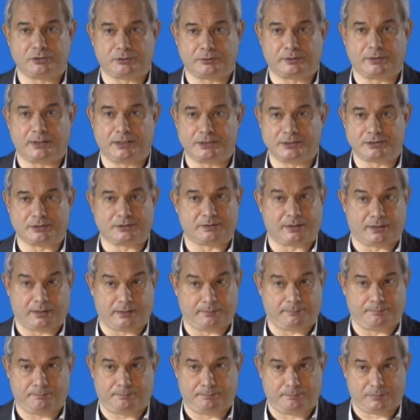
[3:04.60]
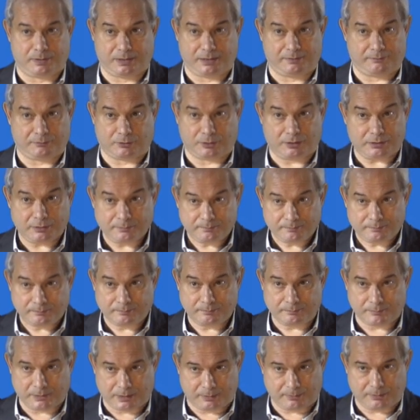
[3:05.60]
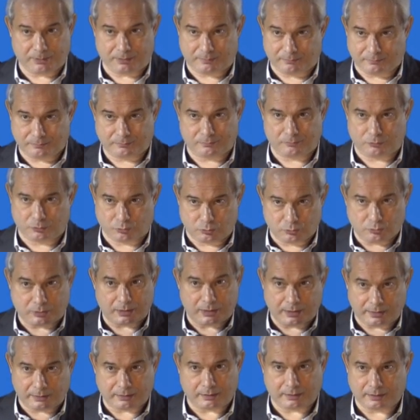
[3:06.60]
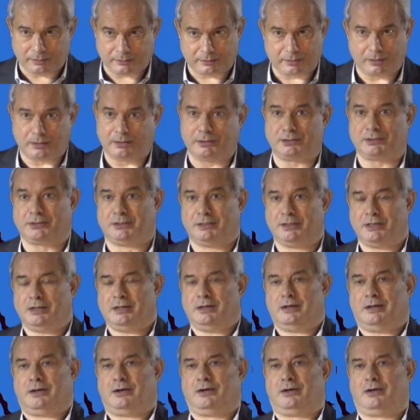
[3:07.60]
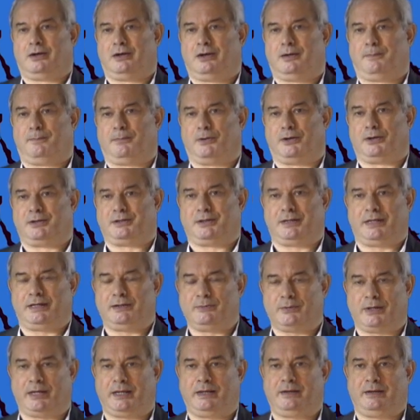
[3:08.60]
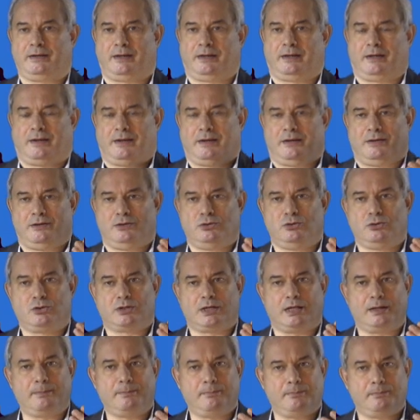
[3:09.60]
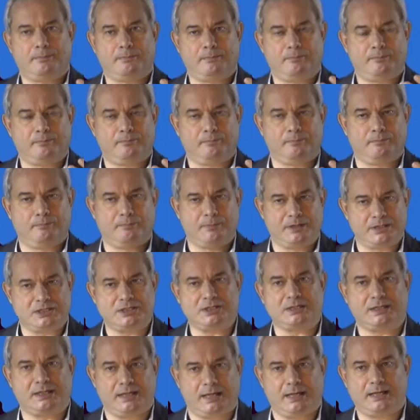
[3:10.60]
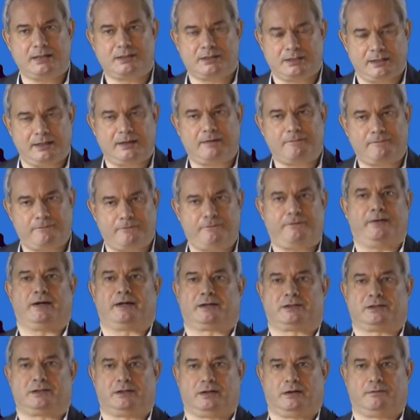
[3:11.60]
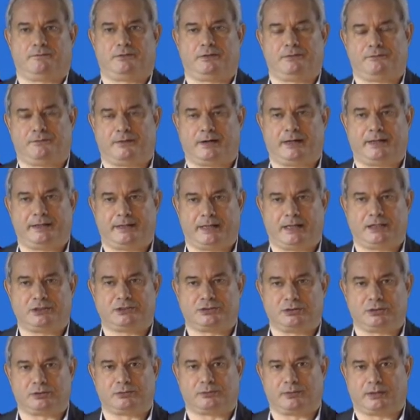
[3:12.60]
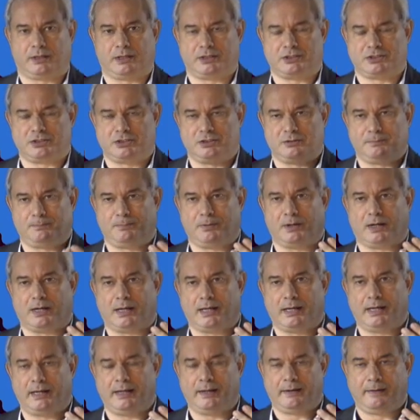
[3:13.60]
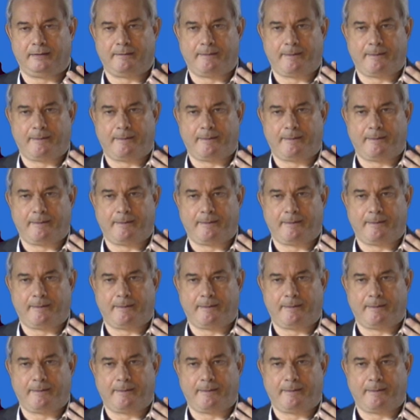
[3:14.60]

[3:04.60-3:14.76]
crisis. I believe not. Maybe you can, I can't. But anyway, you can mitigate the effect of the financial crisis by